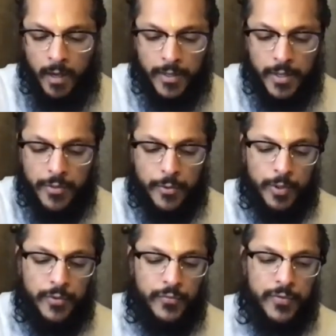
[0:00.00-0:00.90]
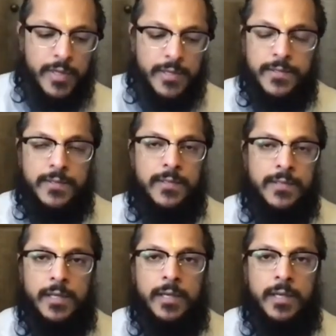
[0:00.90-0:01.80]
Another word for
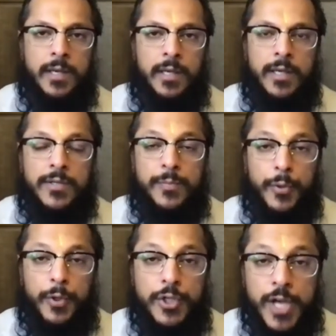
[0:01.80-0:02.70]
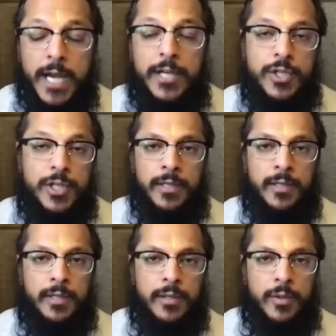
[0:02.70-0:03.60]
this is
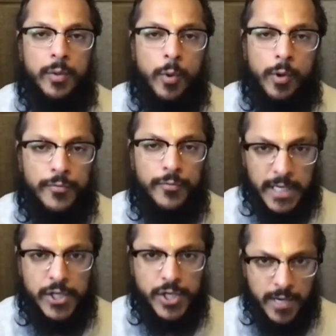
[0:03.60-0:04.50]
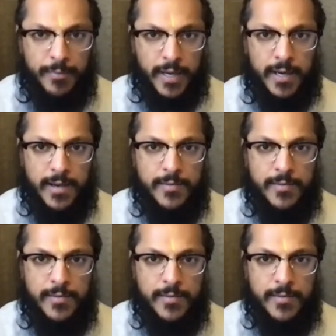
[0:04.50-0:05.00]
projection or vikshepa.